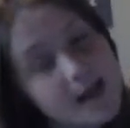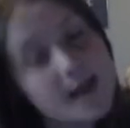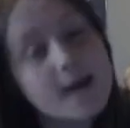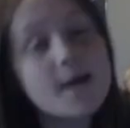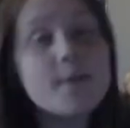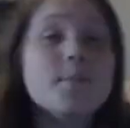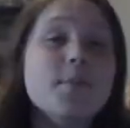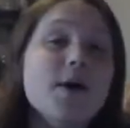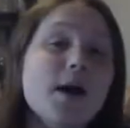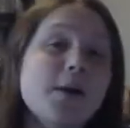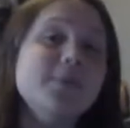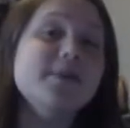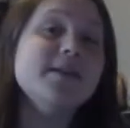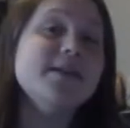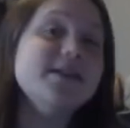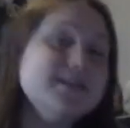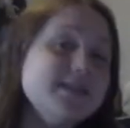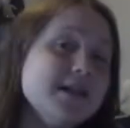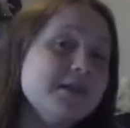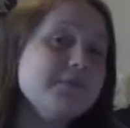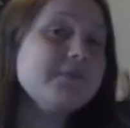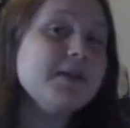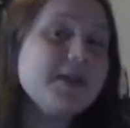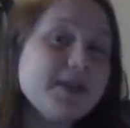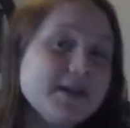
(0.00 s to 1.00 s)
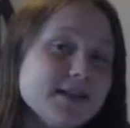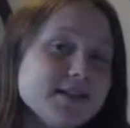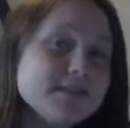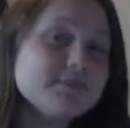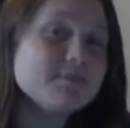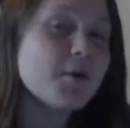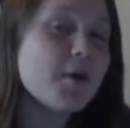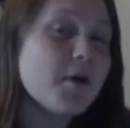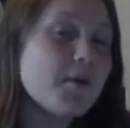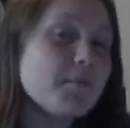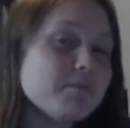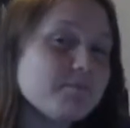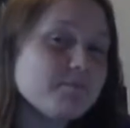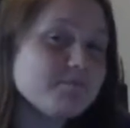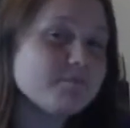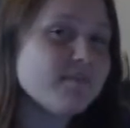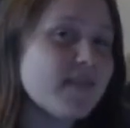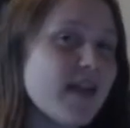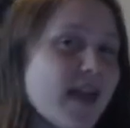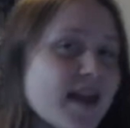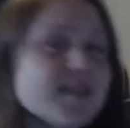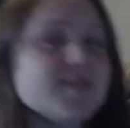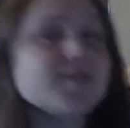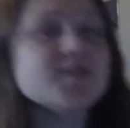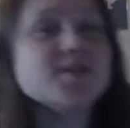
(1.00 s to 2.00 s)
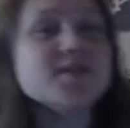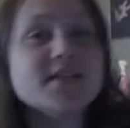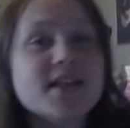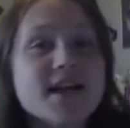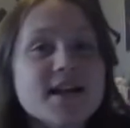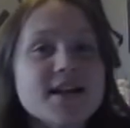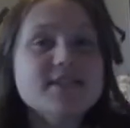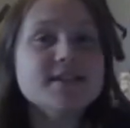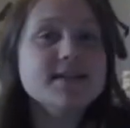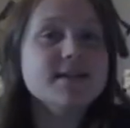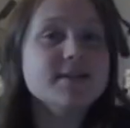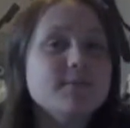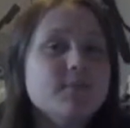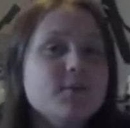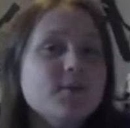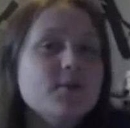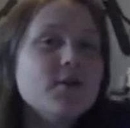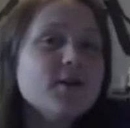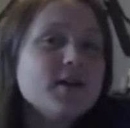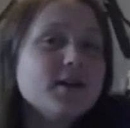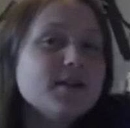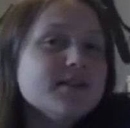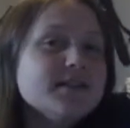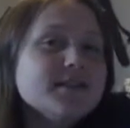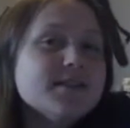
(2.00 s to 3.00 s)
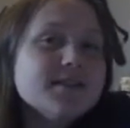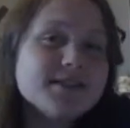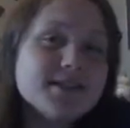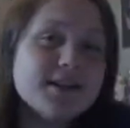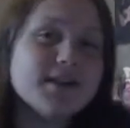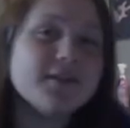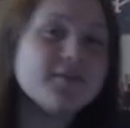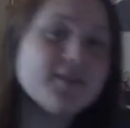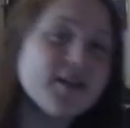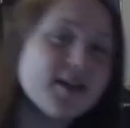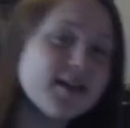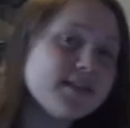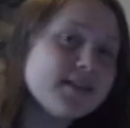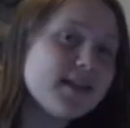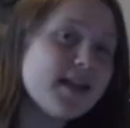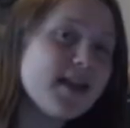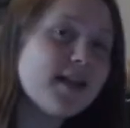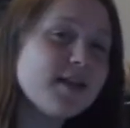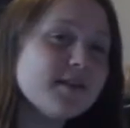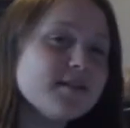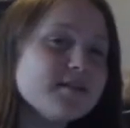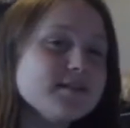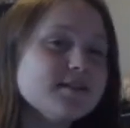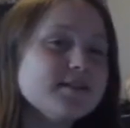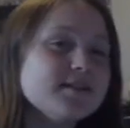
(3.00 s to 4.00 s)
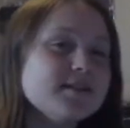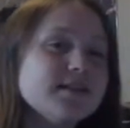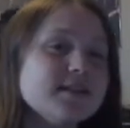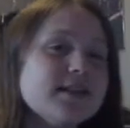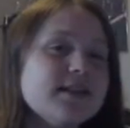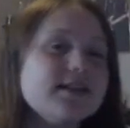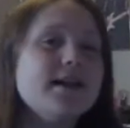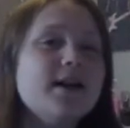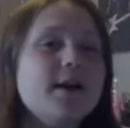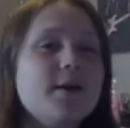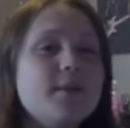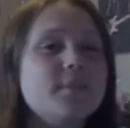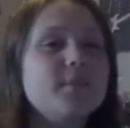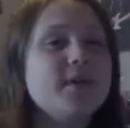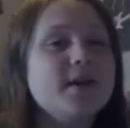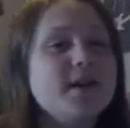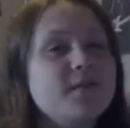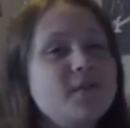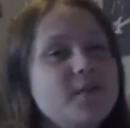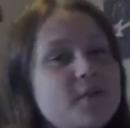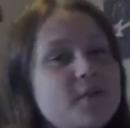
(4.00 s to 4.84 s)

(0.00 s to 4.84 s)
probably the same thing as Mom, exercising more and stuff like that. But if you'll